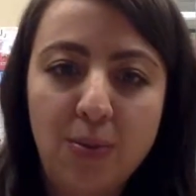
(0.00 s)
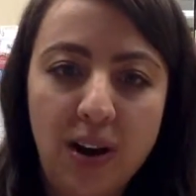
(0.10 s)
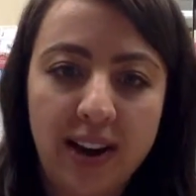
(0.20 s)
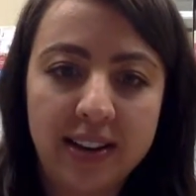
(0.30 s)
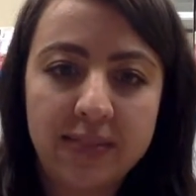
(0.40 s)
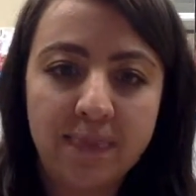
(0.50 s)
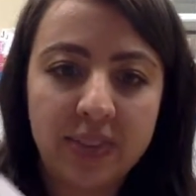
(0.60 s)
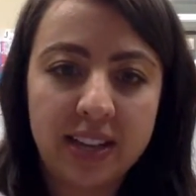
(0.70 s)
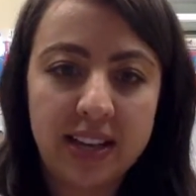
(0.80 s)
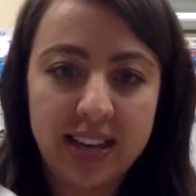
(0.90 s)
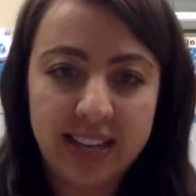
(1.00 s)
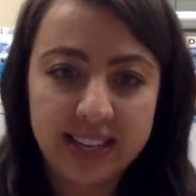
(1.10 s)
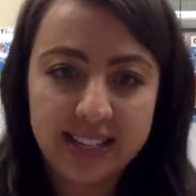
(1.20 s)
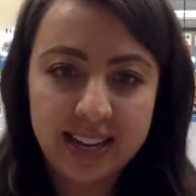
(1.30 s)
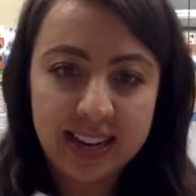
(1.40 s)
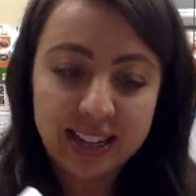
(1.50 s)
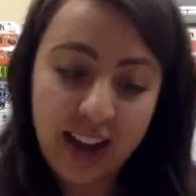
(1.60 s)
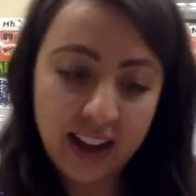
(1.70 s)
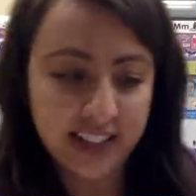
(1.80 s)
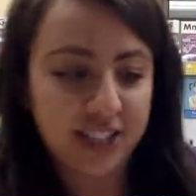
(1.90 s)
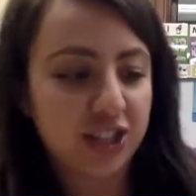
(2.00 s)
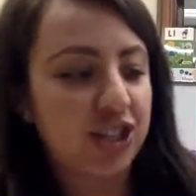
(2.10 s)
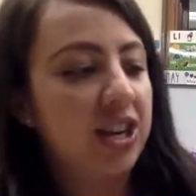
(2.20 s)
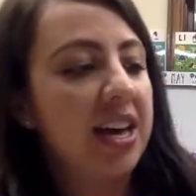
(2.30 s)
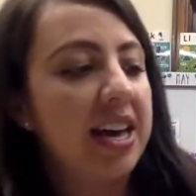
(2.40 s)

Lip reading: 1 is knowledge.